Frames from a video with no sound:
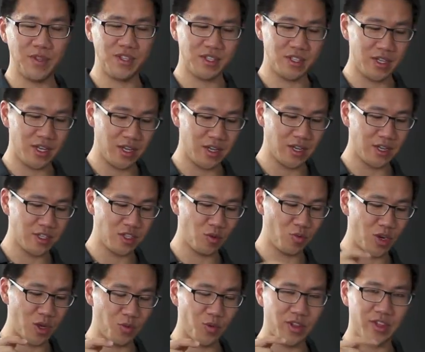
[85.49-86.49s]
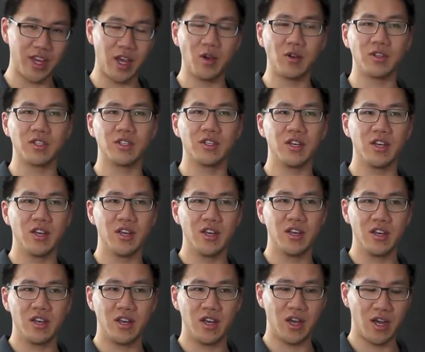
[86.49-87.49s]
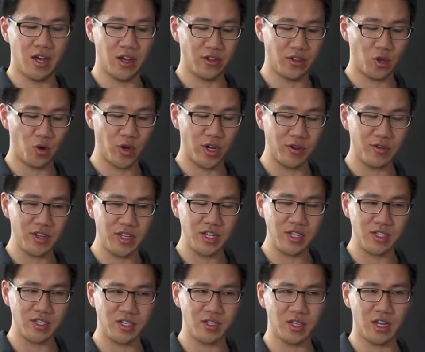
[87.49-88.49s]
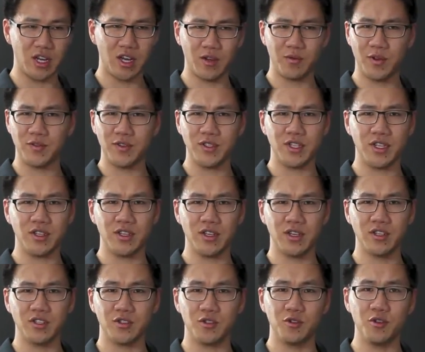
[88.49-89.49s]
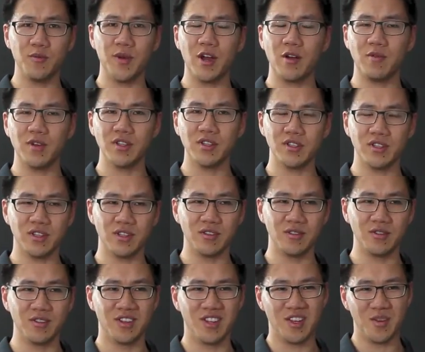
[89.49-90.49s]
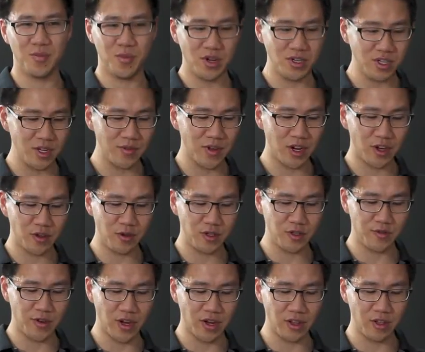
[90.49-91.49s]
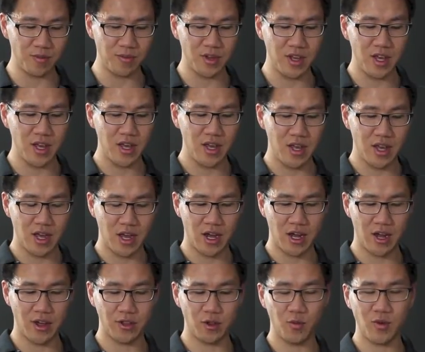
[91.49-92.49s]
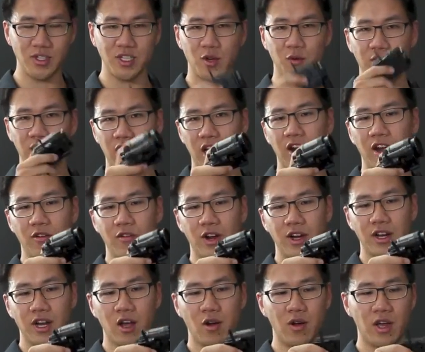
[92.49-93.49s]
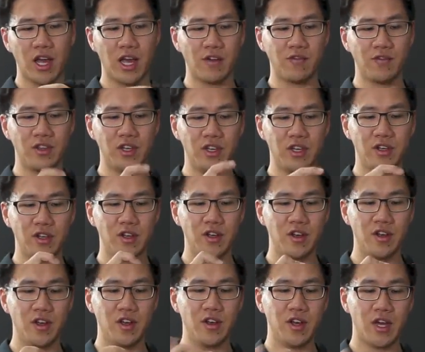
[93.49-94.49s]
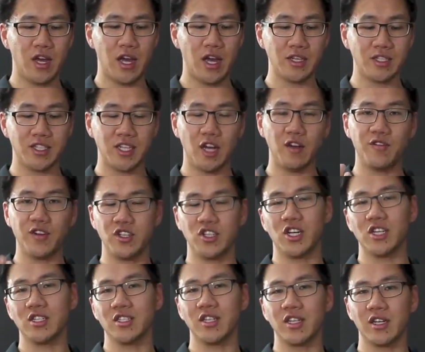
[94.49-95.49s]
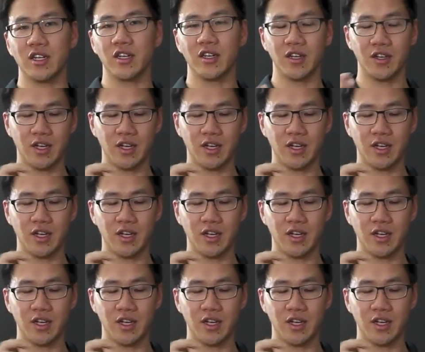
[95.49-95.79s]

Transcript: seeing is the one without the quick release. If you've seen the screw mount ones, and personally I'm not a huge fan of them. The ones that we're carrying right now have the self-adjusting